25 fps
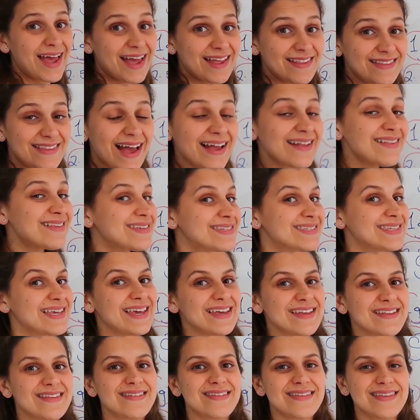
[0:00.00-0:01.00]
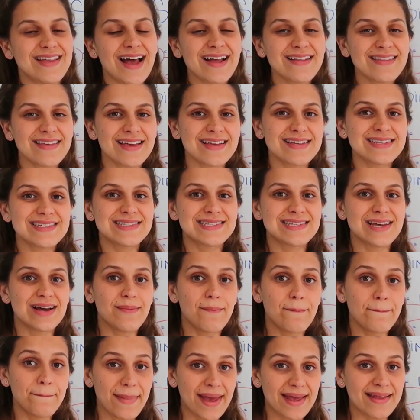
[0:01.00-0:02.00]
And that is it. That is
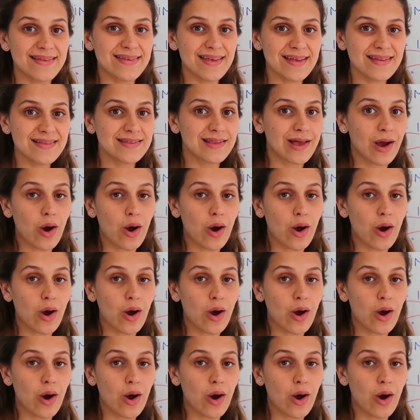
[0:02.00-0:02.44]
the method,